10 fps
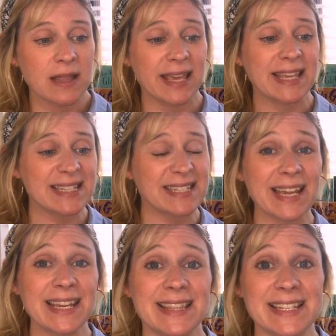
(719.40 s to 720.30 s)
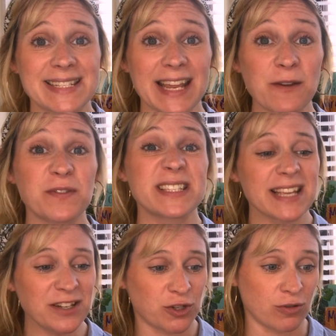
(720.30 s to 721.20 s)
They can stay in this state for
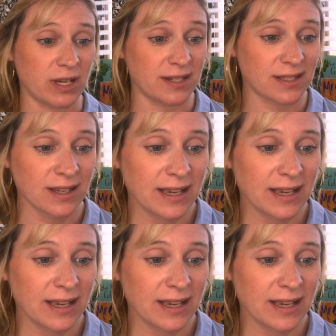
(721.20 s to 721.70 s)
centuries,